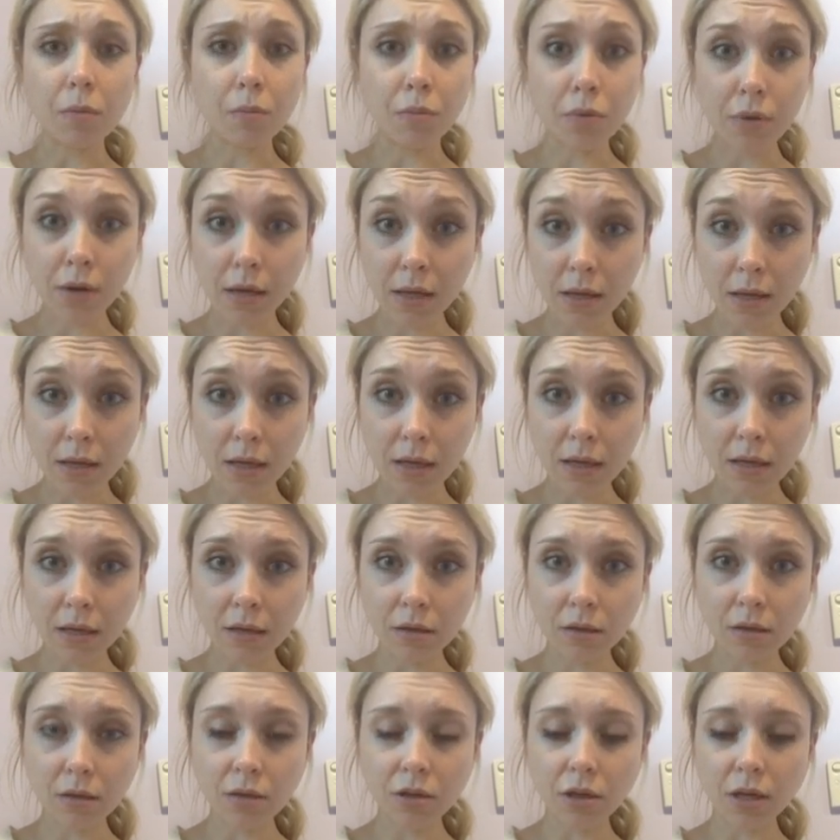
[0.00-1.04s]

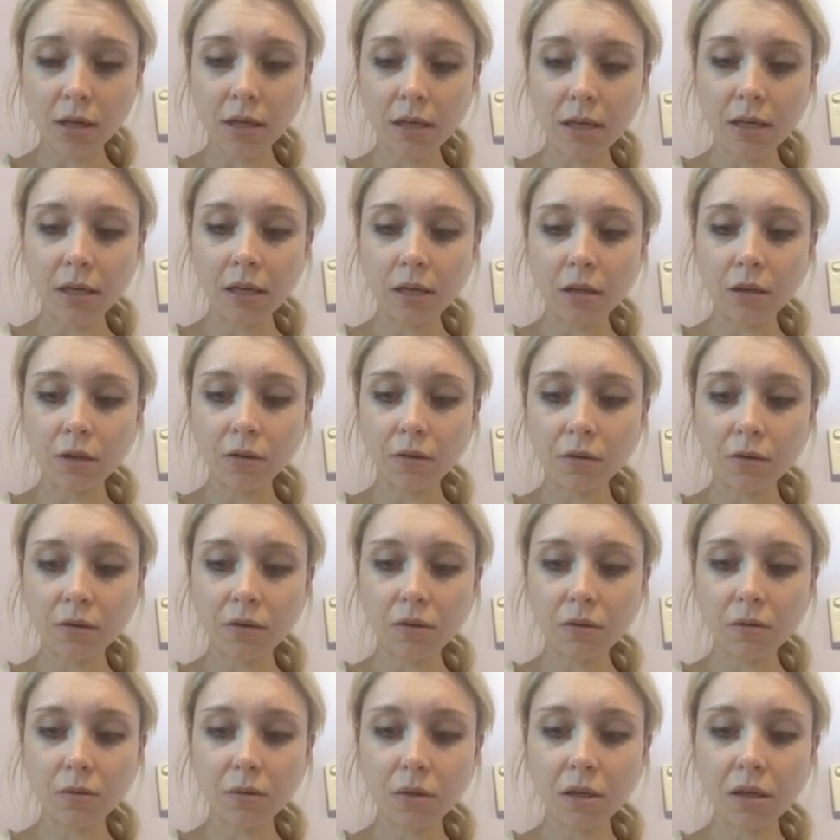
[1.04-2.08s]
breathing, checking your
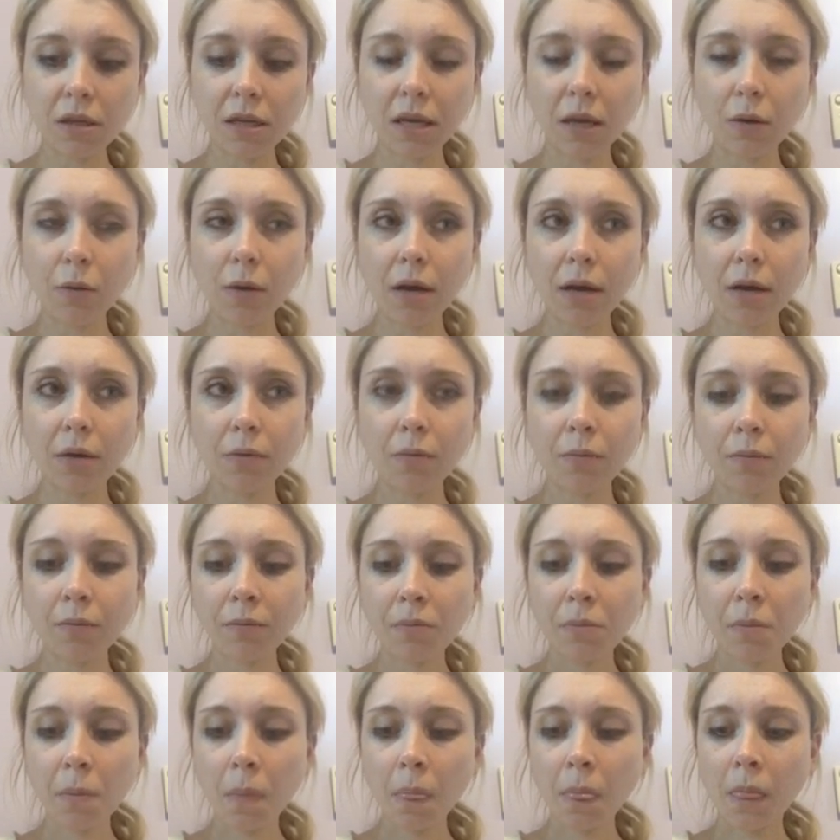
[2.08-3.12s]
lungs are working well,
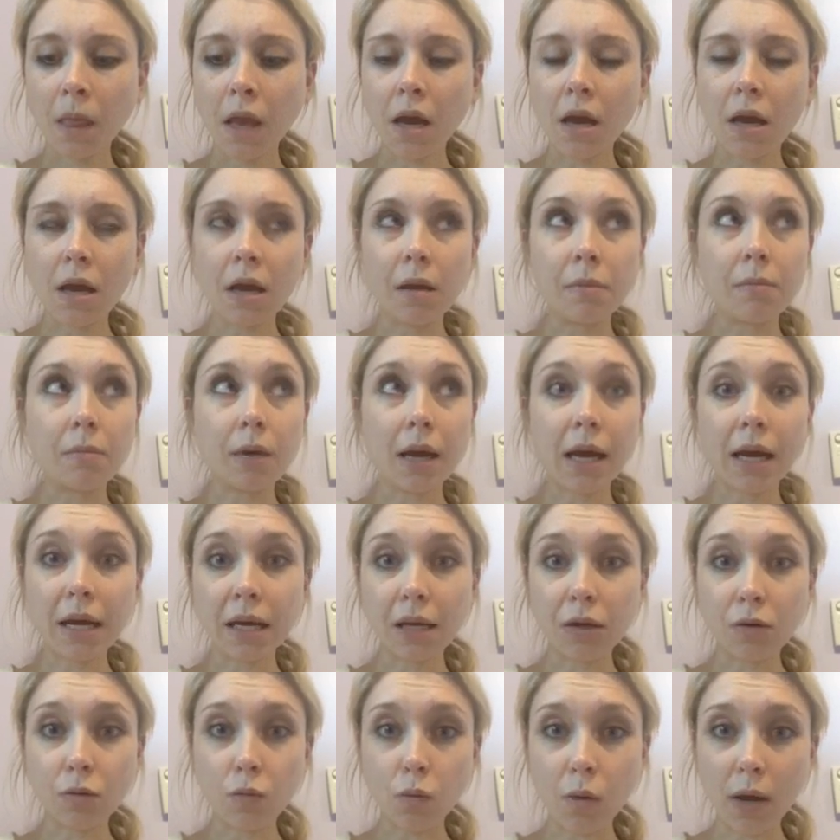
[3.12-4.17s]

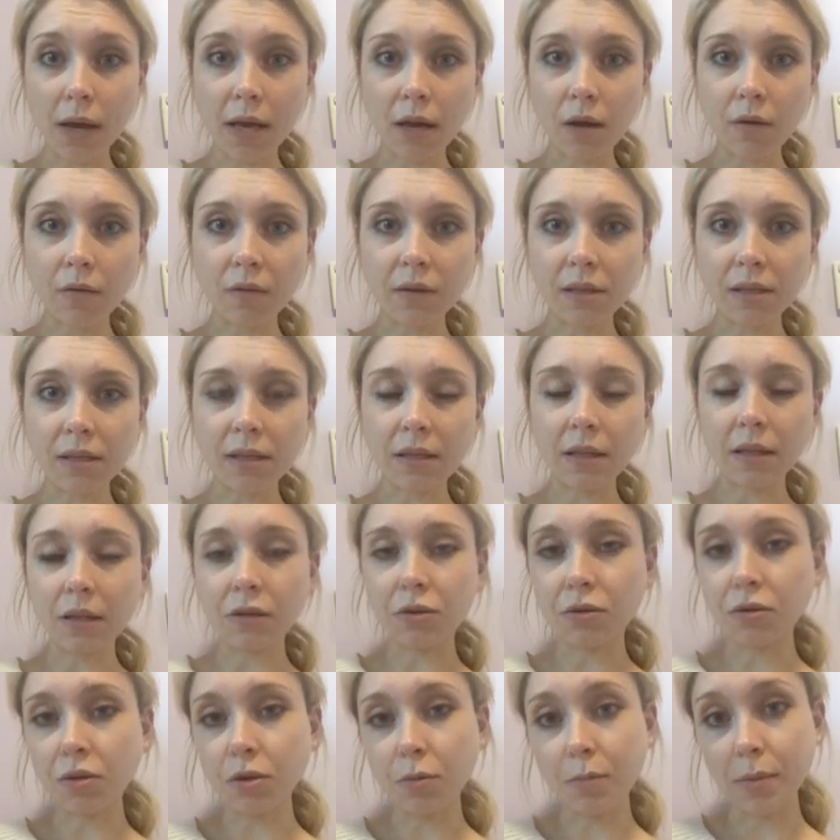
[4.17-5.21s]
height and weight, obviously they
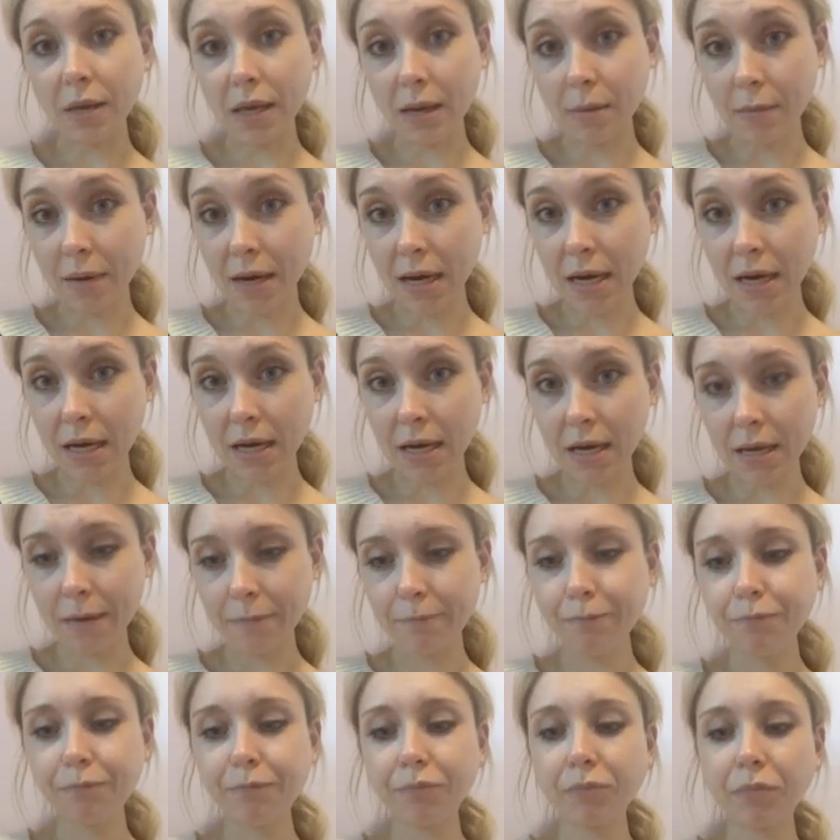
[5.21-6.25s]
do your
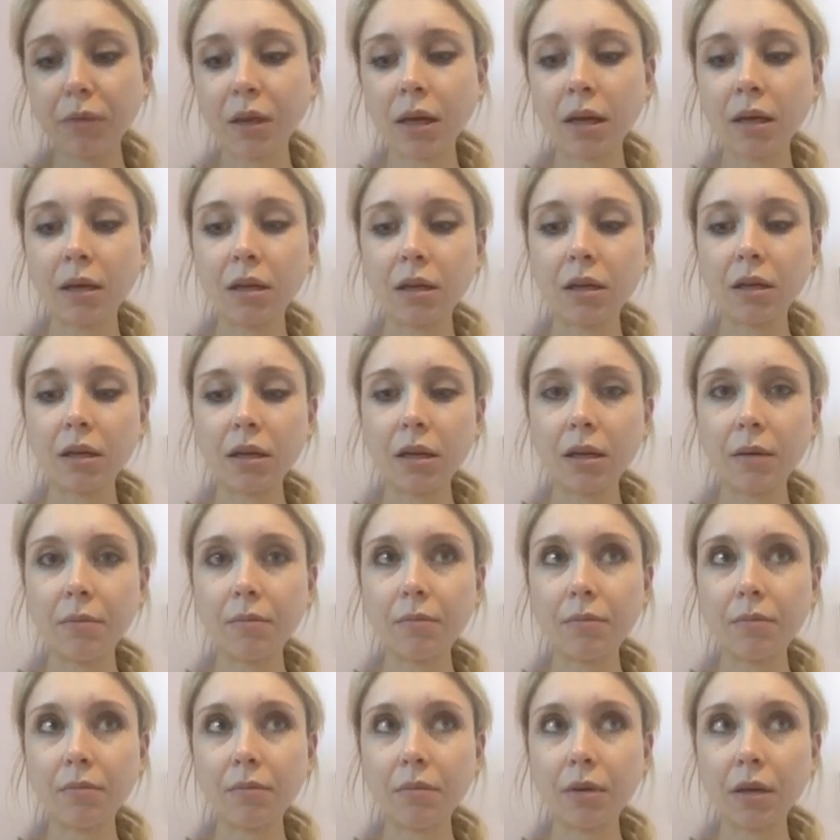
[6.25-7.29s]
BMI.
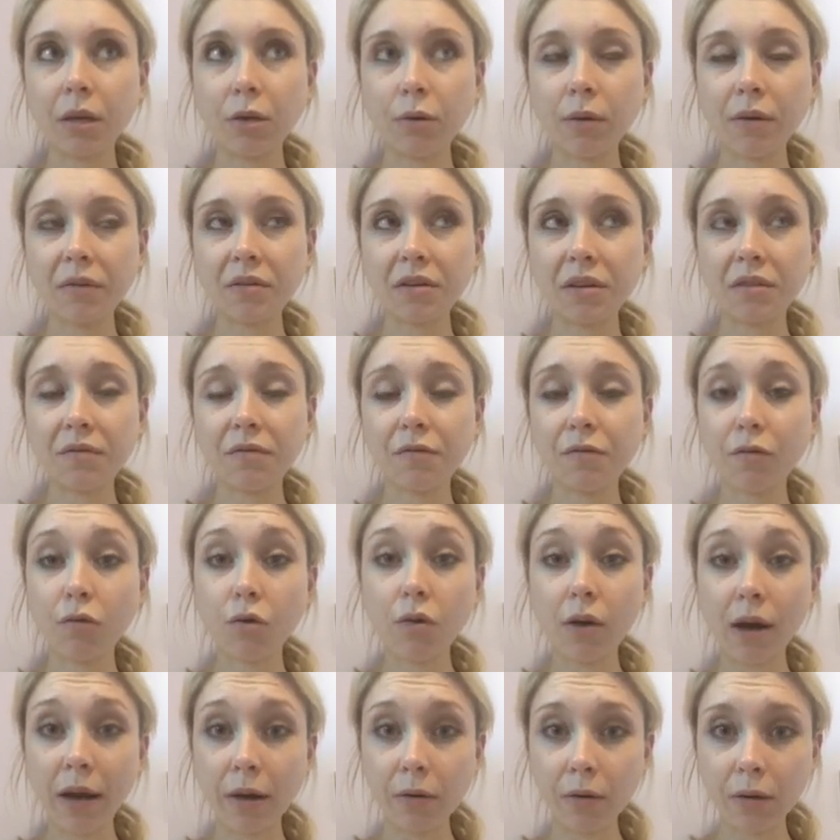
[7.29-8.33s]
And you have to have
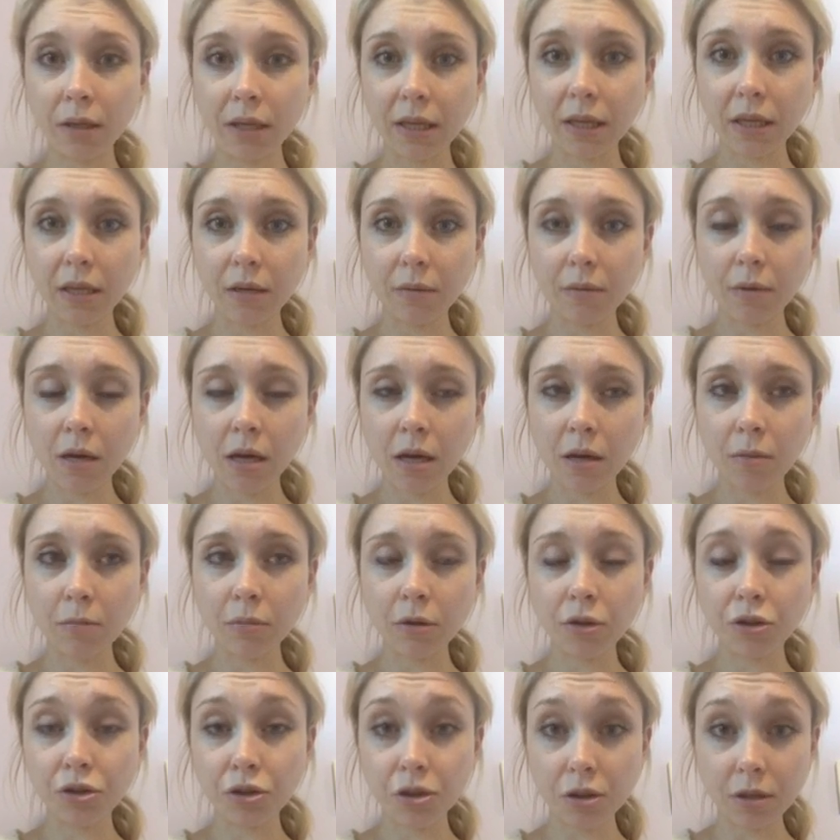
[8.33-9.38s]
4 hourly
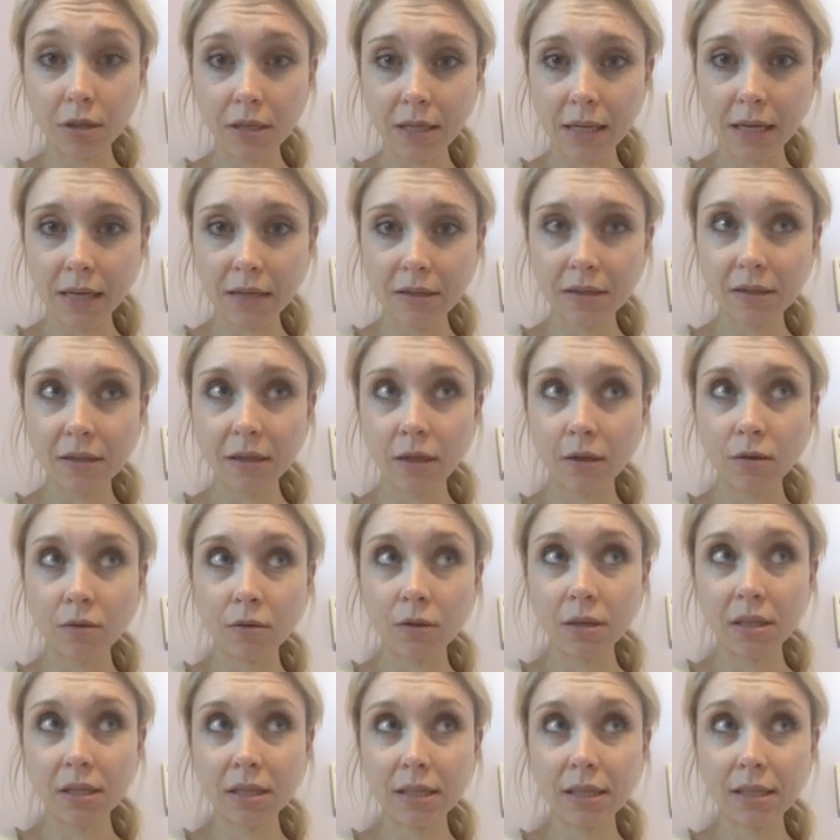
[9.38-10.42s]
blood sugar tests.
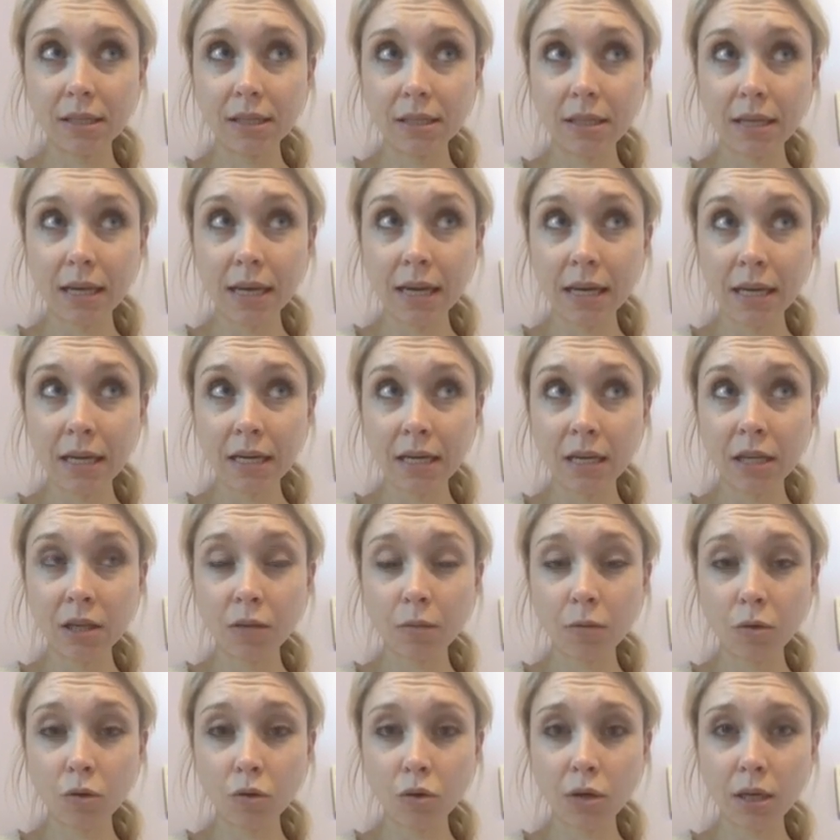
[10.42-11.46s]
So at 10 in
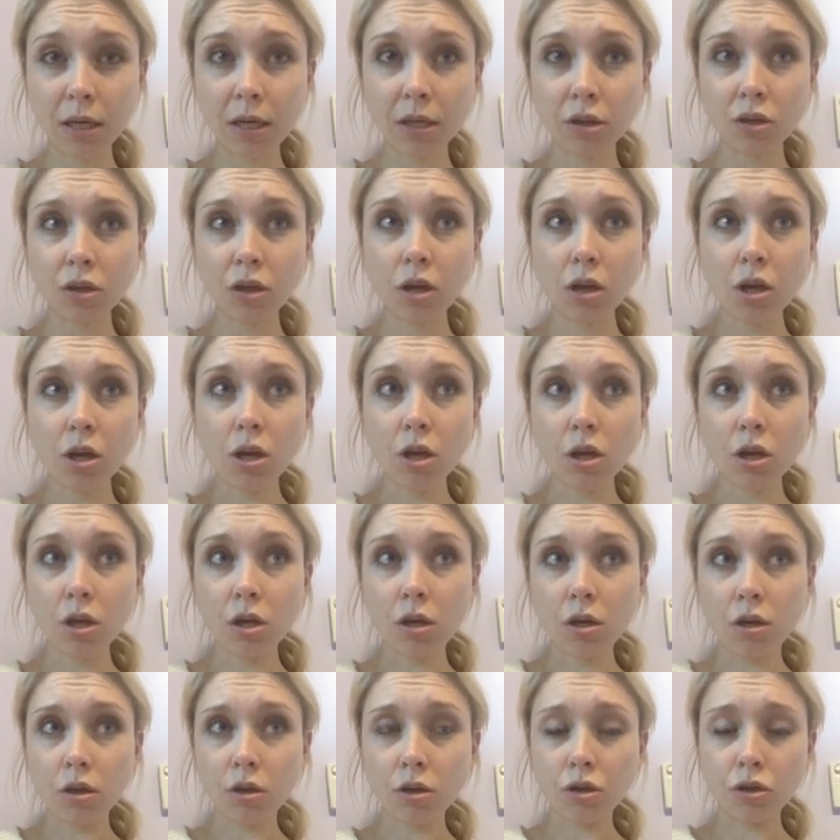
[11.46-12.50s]
the morning,
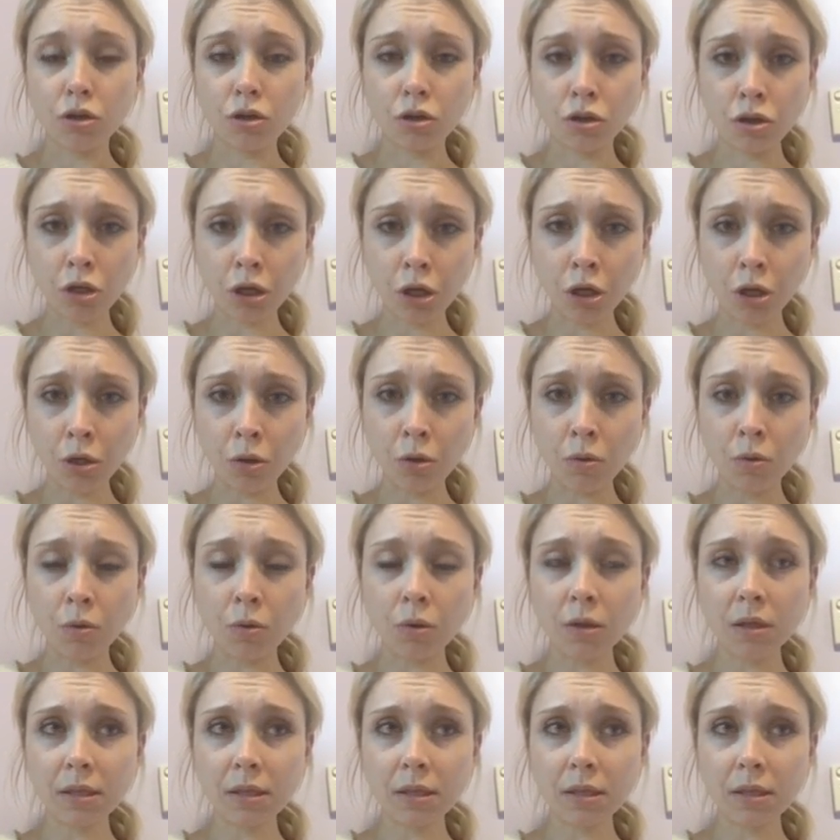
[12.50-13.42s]
2,